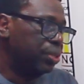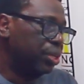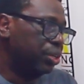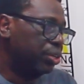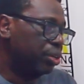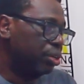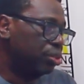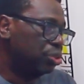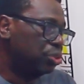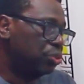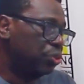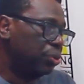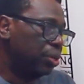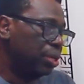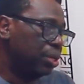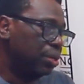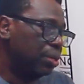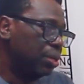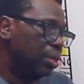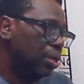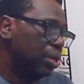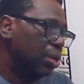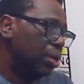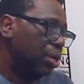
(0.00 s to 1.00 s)
the
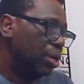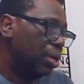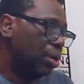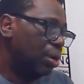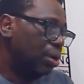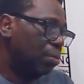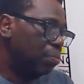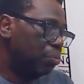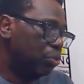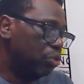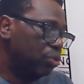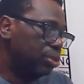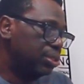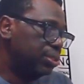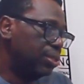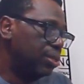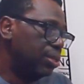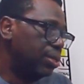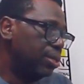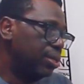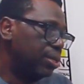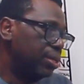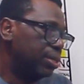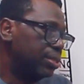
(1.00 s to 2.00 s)
country,
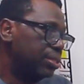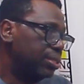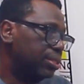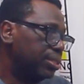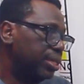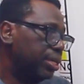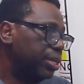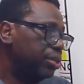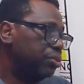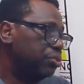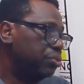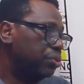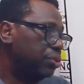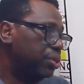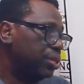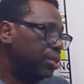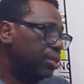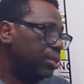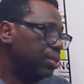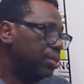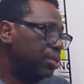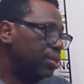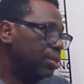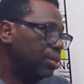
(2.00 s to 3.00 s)
mostly in
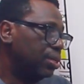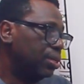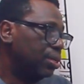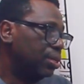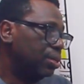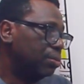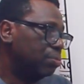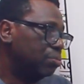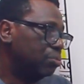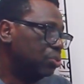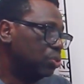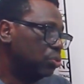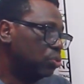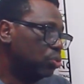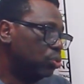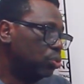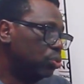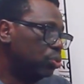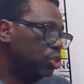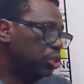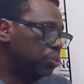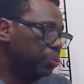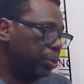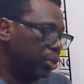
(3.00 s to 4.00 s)
secondary
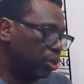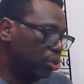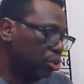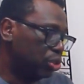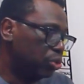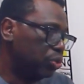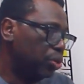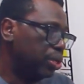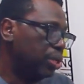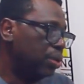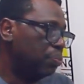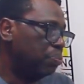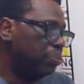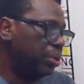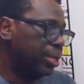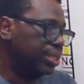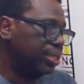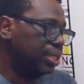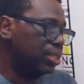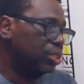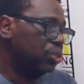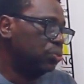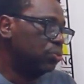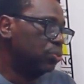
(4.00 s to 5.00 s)
schools, but also in
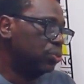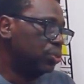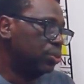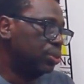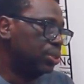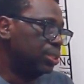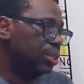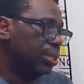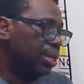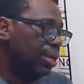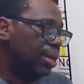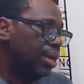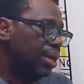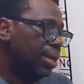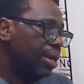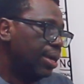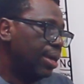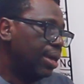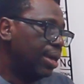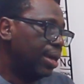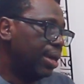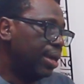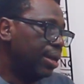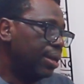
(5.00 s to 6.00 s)
basic schools.
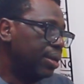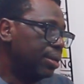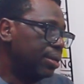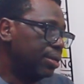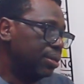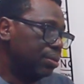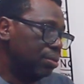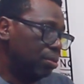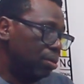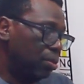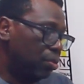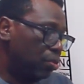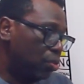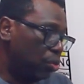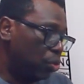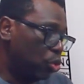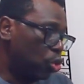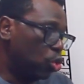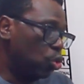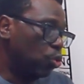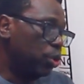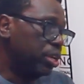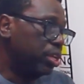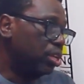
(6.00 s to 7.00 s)
And
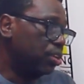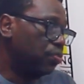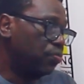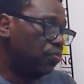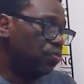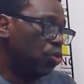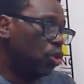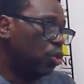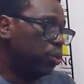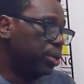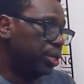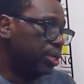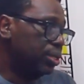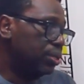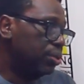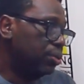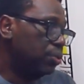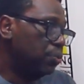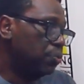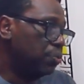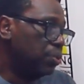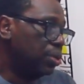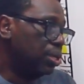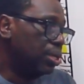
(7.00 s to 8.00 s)
going forward,
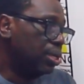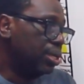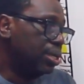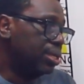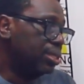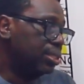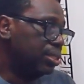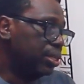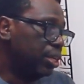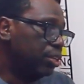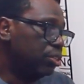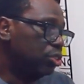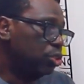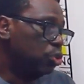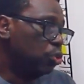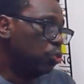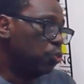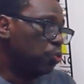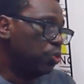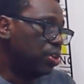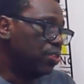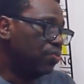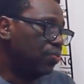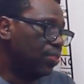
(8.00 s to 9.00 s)
we intend
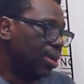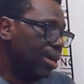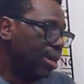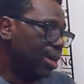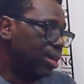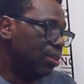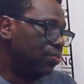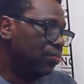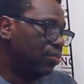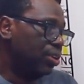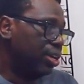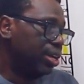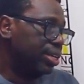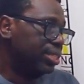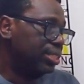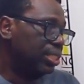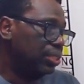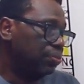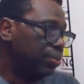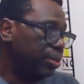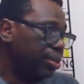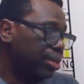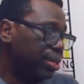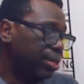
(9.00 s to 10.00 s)
to revive our
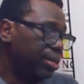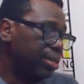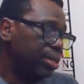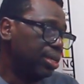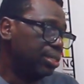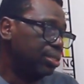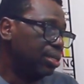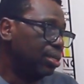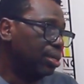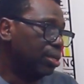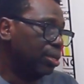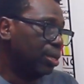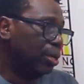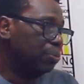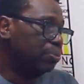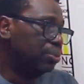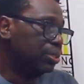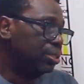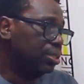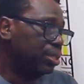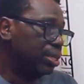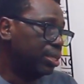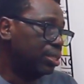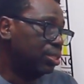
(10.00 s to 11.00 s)
civic education
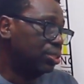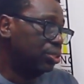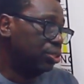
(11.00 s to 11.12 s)
clubs in